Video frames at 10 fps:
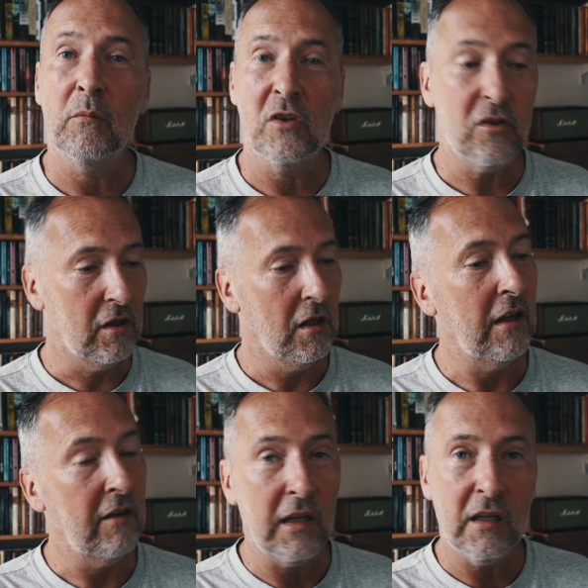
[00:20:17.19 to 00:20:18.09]
Just
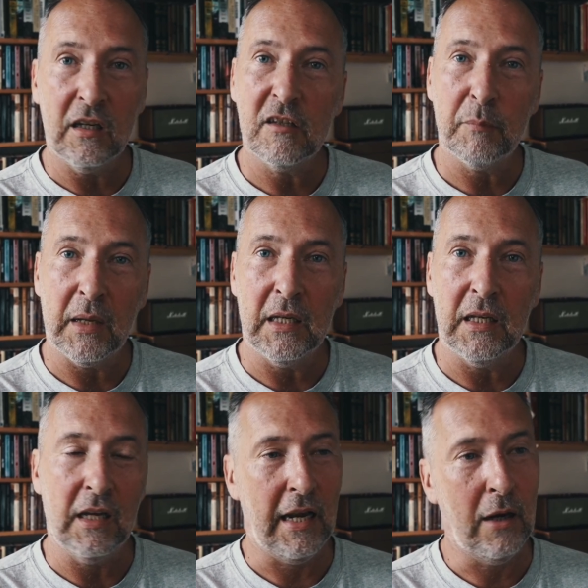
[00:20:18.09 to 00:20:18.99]
it's like
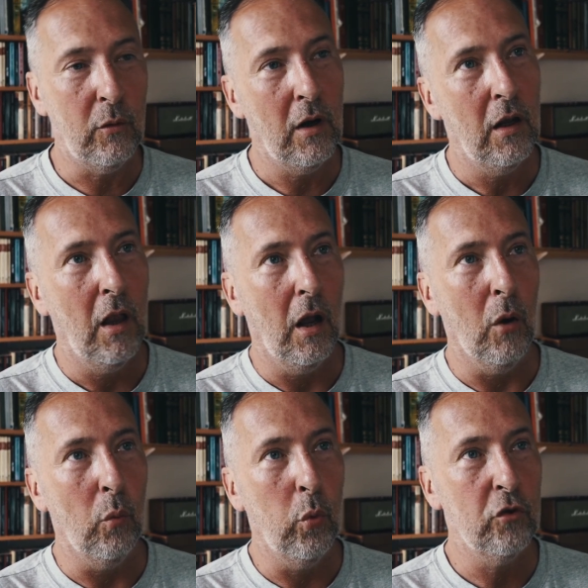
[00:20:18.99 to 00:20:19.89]
explaining how a
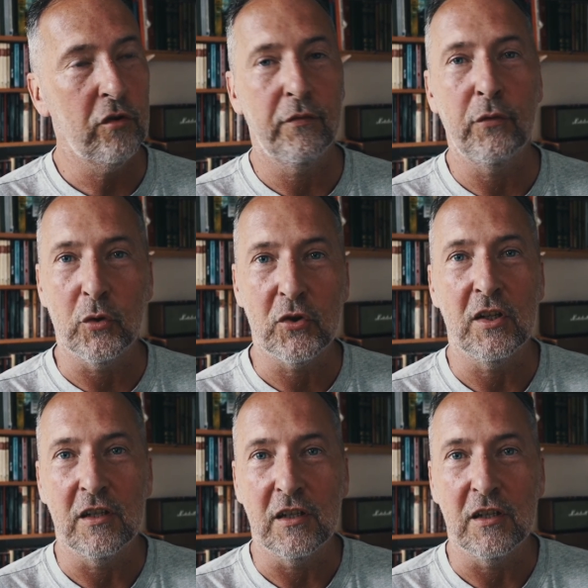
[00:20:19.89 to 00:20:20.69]
water force